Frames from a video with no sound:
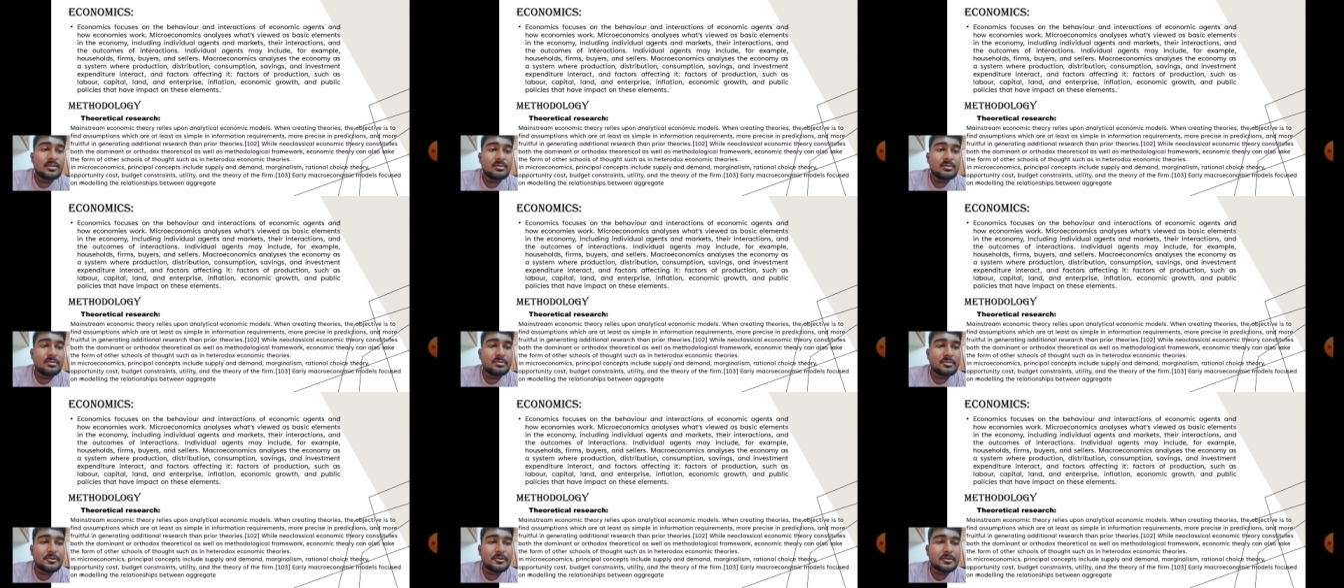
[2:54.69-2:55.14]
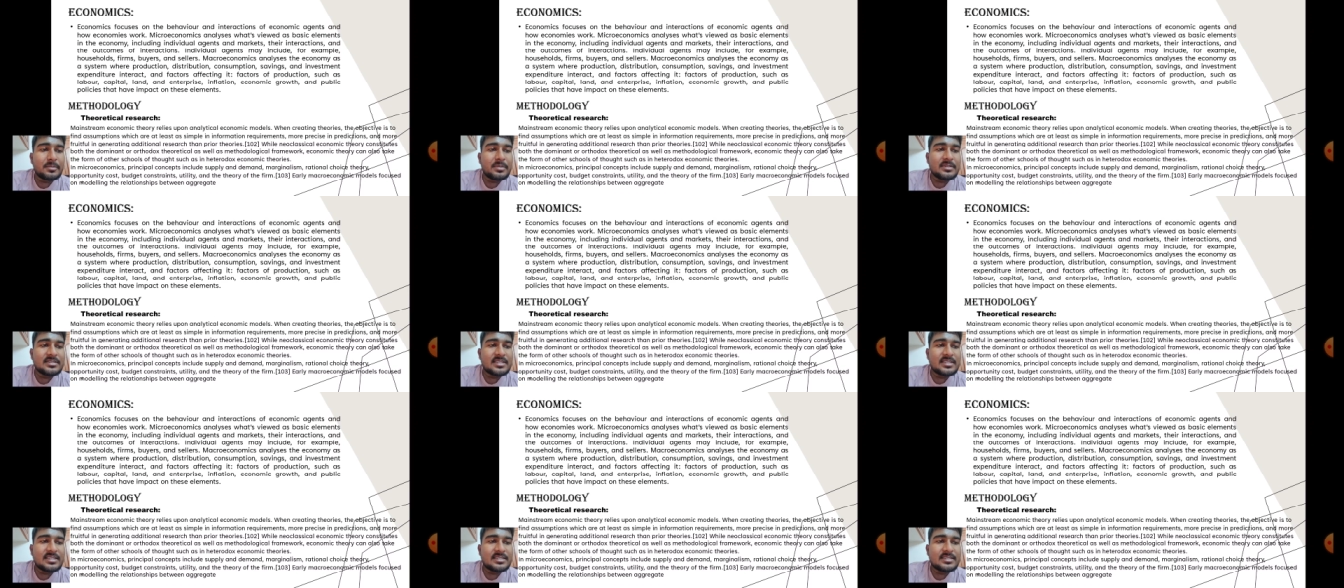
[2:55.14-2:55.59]
more
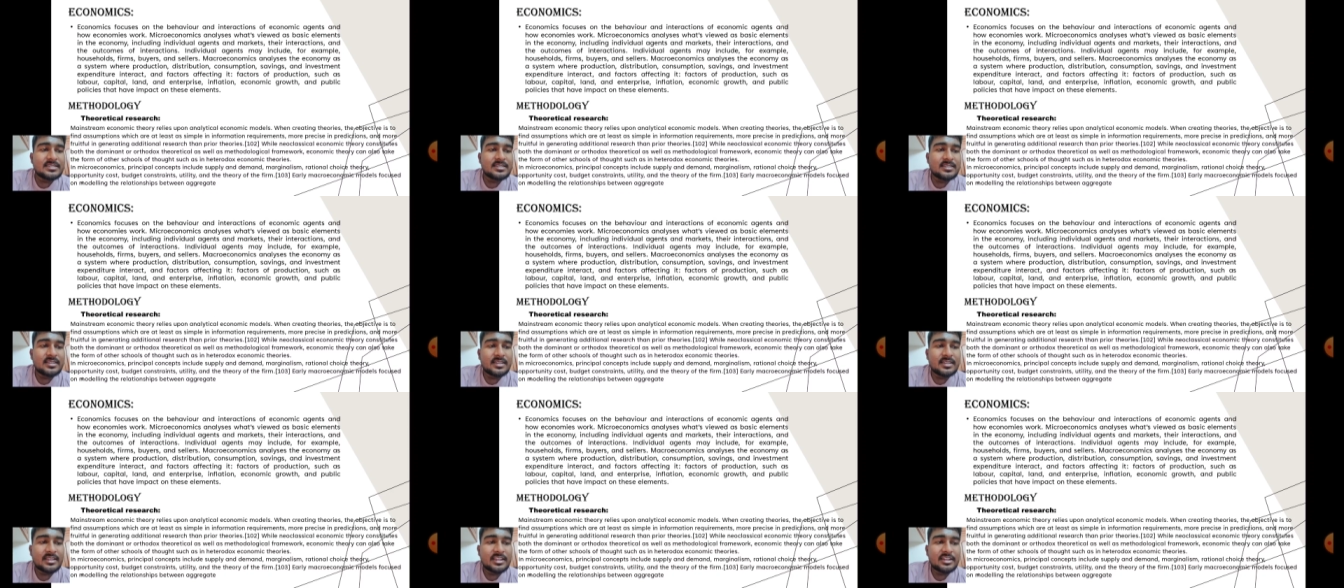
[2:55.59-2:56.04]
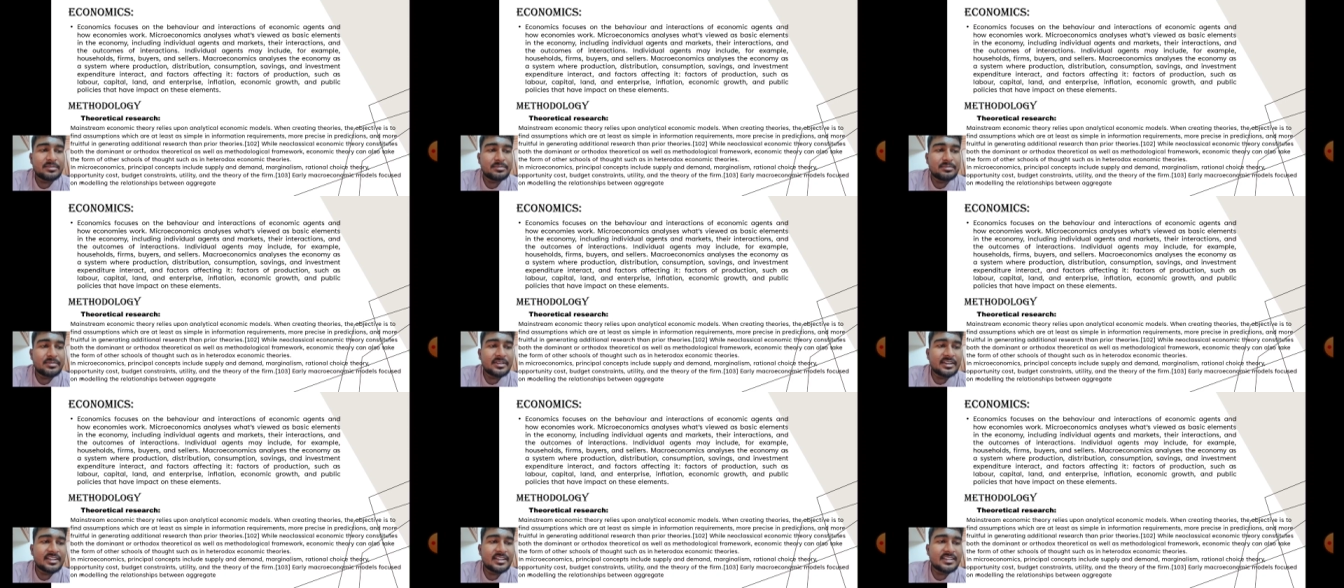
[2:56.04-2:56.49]
precise in
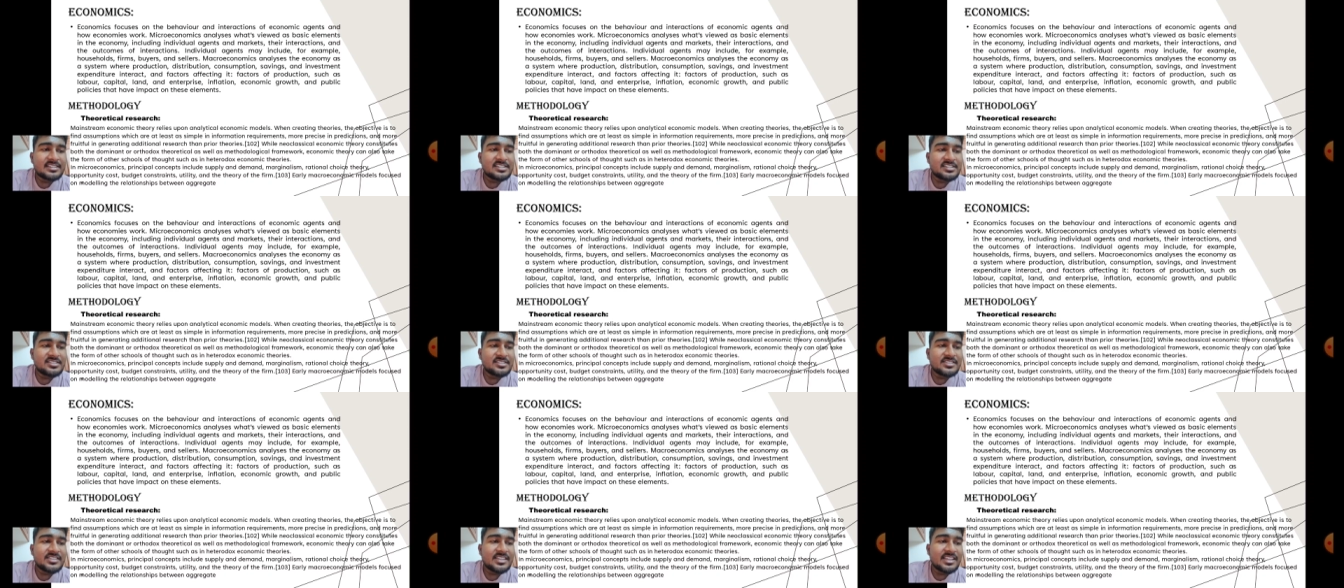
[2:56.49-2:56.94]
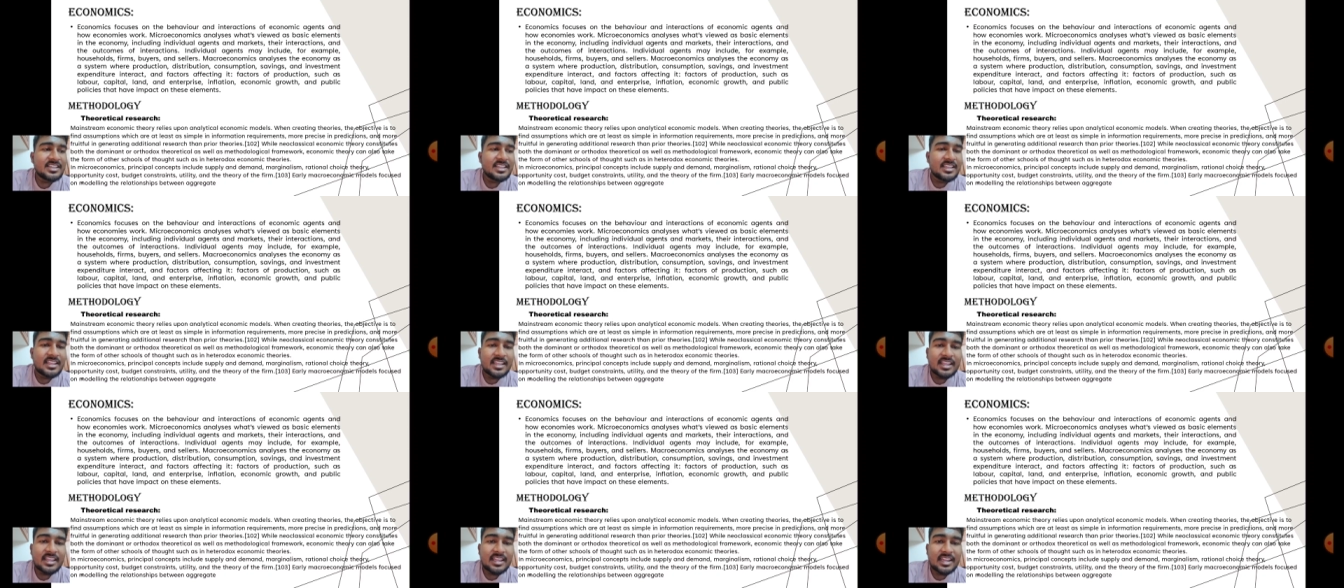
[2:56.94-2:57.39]
predictions,
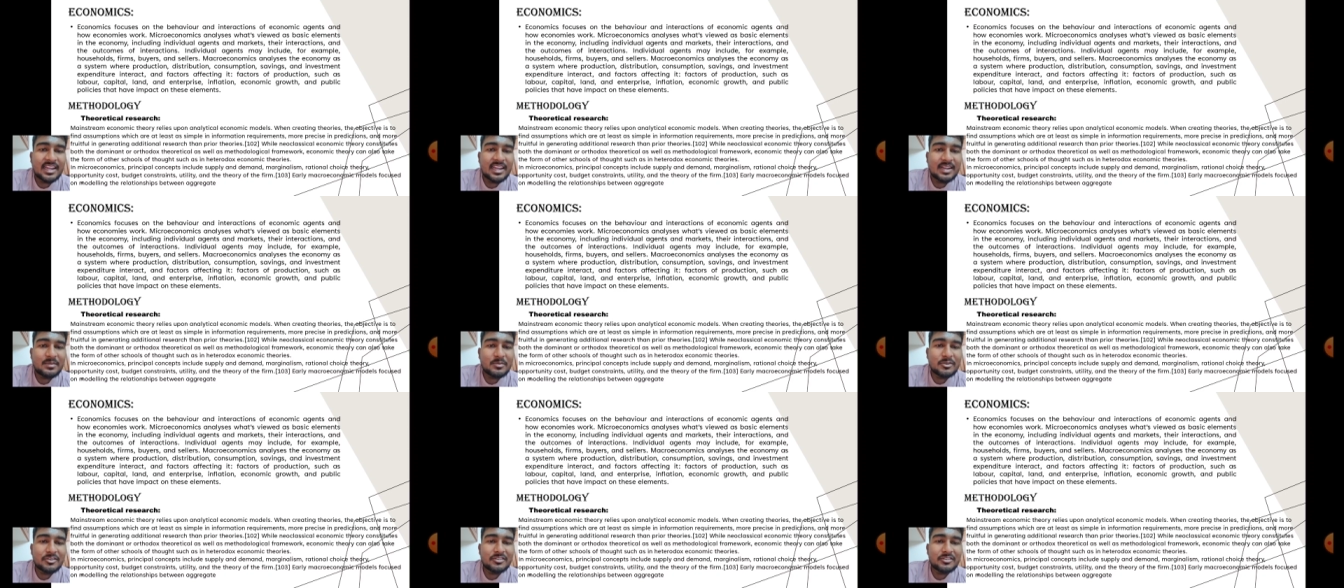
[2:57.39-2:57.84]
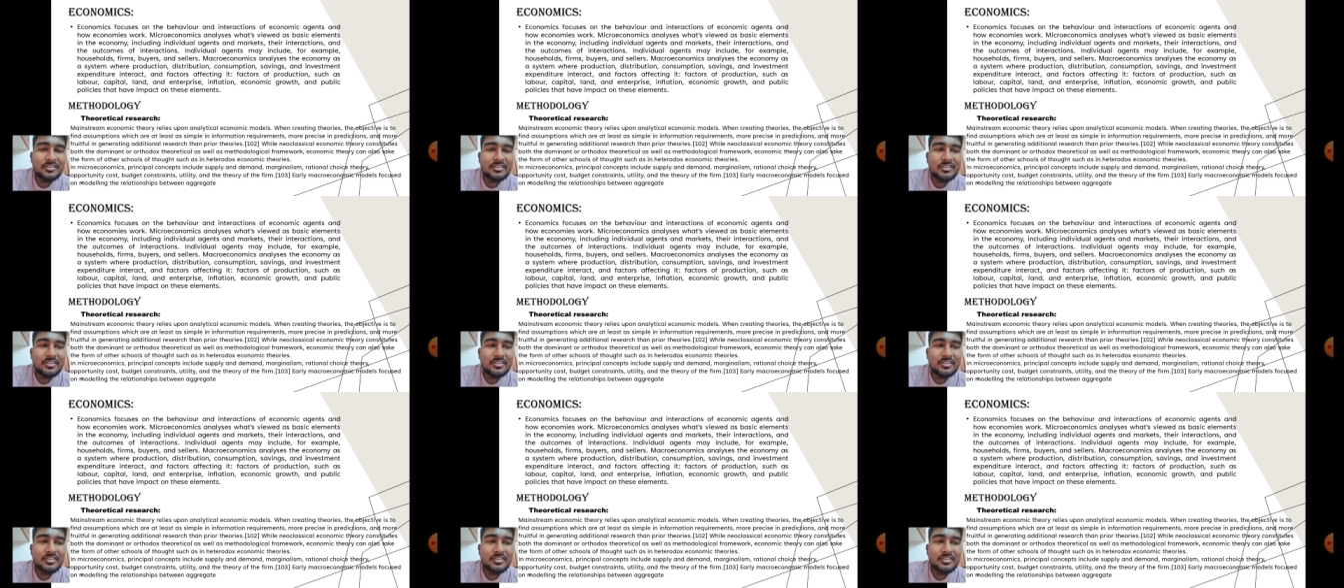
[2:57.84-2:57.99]
and more